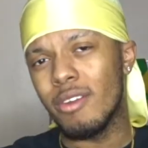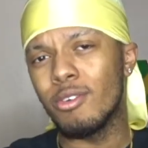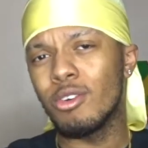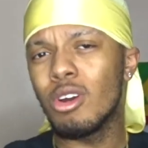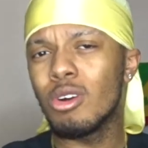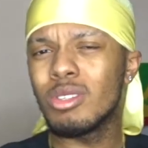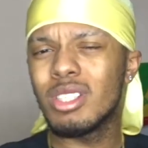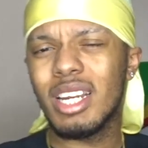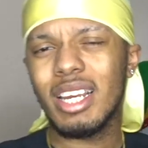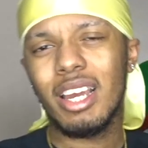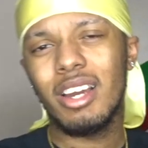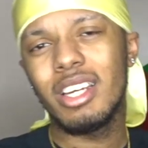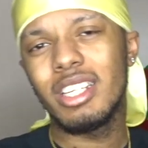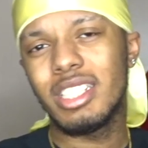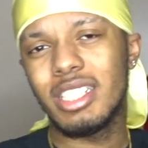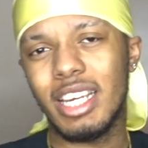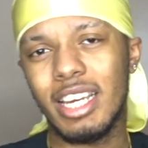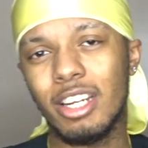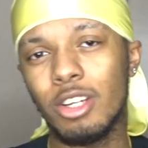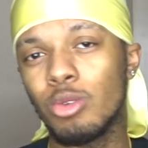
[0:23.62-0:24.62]
you go check out his
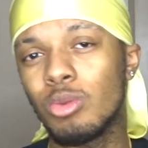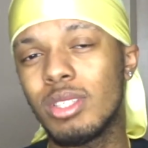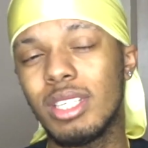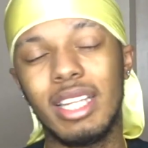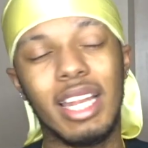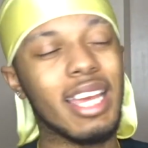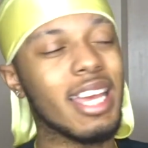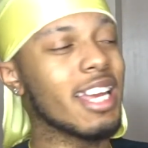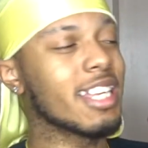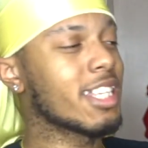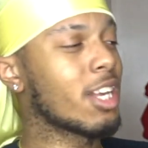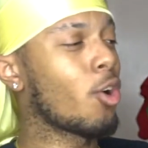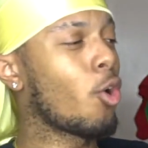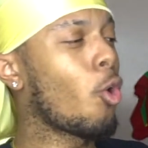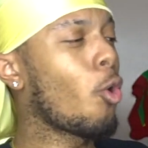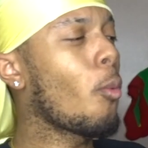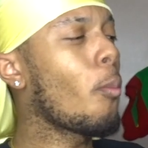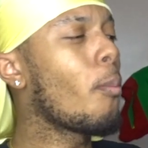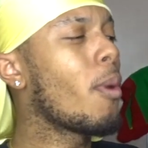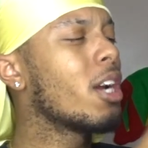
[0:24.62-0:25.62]
channel, you see that he has a
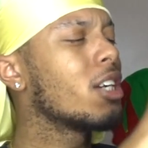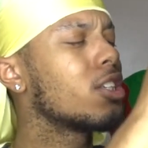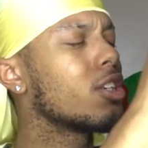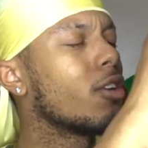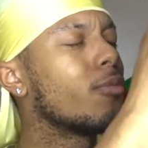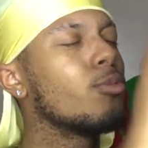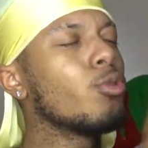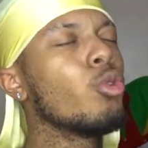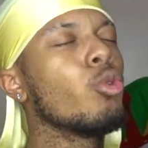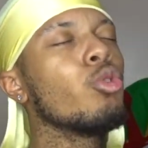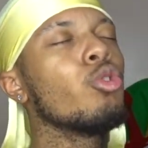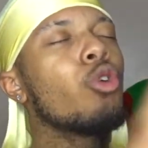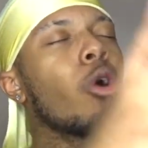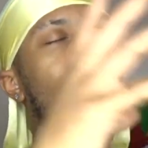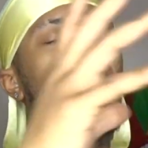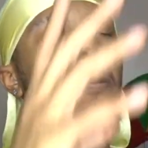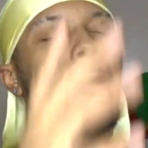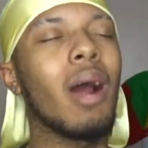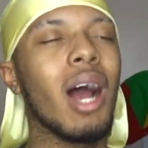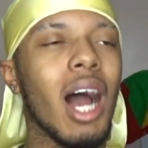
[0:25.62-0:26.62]
whole bunch of New
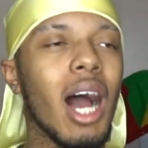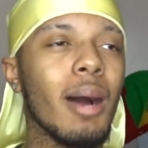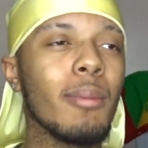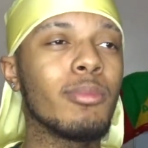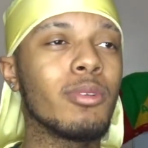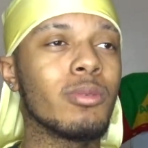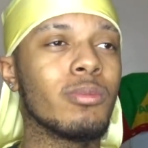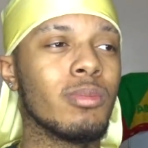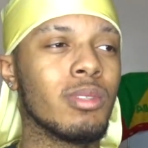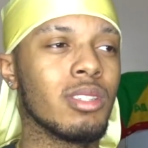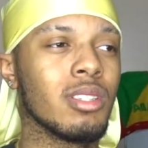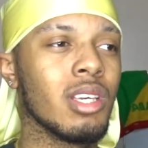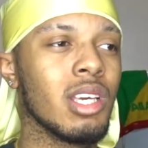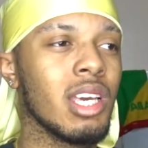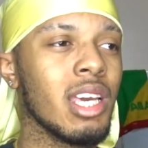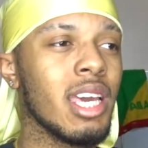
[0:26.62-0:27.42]
York problems.